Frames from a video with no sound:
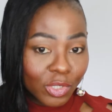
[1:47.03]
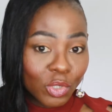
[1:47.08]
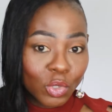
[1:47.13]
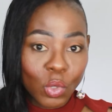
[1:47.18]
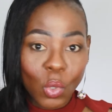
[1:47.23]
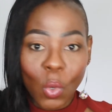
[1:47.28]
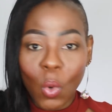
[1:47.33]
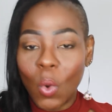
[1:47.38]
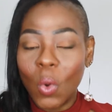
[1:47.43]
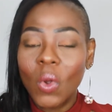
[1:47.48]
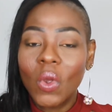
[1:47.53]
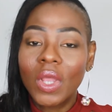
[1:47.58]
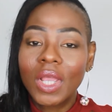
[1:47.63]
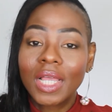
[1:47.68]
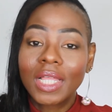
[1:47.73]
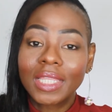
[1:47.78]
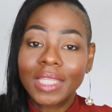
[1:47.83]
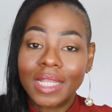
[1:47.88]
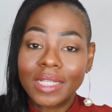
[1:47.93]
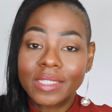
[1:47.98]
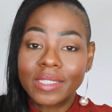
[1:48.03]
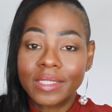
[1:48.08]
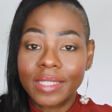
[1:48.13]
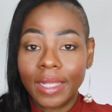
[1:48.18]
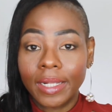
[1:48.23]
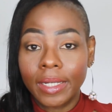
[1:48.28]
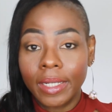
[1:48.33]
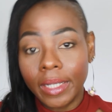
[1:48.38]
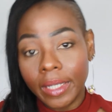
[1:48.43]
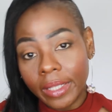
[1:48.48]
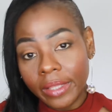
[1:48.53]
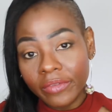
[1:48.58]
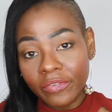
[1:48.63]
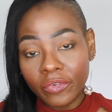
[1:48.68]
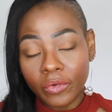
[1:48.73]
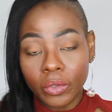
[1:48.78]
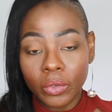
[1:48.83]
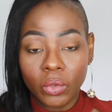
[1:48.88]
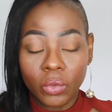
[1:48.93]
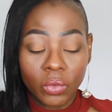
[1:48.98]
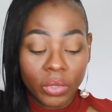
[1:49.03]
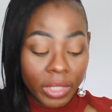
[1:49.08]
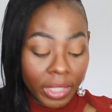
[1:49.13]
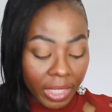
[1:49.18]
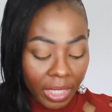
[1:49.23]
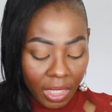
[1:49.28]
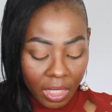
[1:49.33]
so that is an hint for you there.